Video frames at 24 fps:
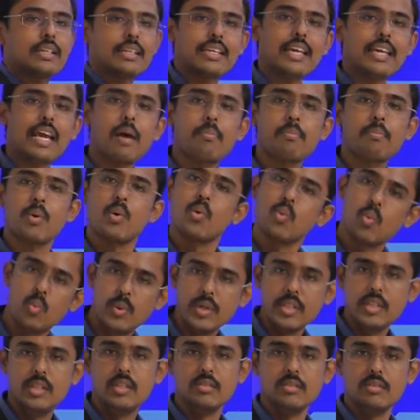cap
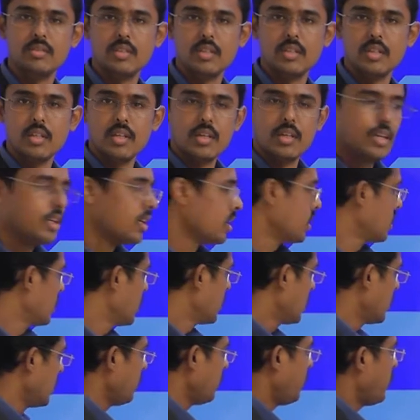width.
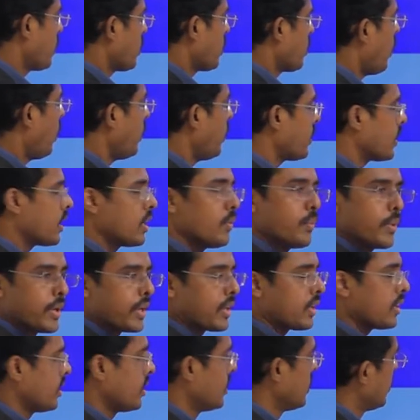If you are not
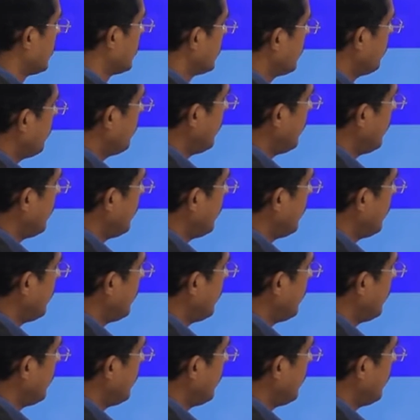giving the